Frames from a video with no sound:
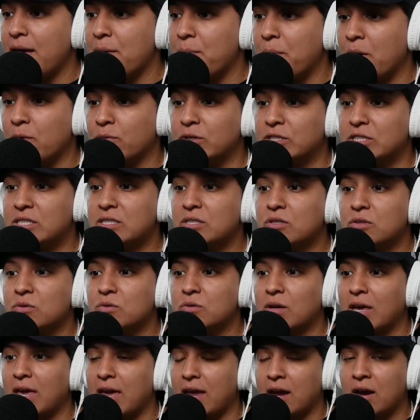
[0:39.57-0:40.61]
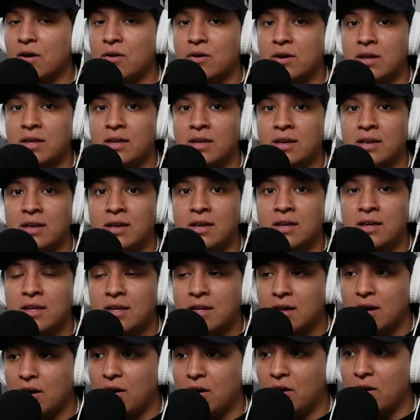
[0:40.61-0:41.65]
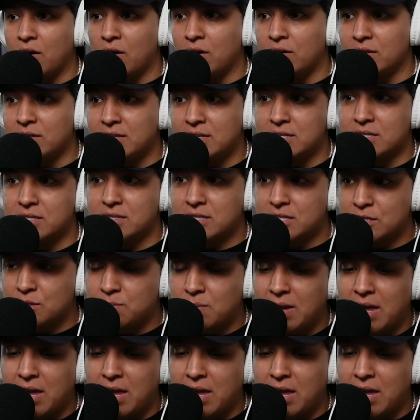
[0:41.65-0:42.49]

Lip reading: but we're still carrying this